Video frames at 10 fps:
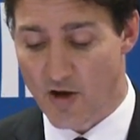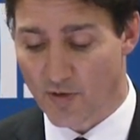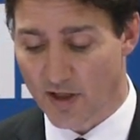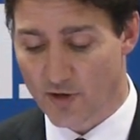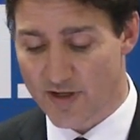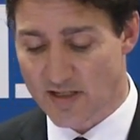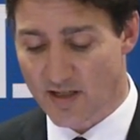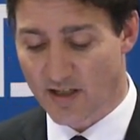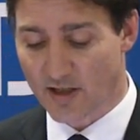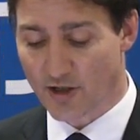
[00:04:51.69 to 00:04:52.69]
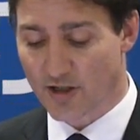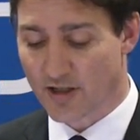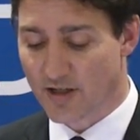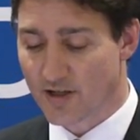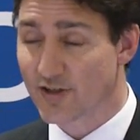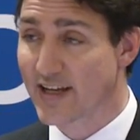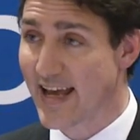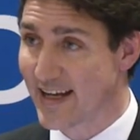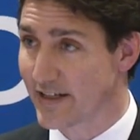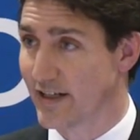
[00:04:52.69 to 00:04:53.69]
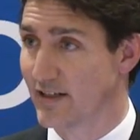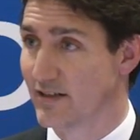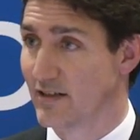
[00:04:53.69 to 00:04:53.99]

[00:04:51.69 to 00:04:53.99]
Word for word: will increasingly look to Canada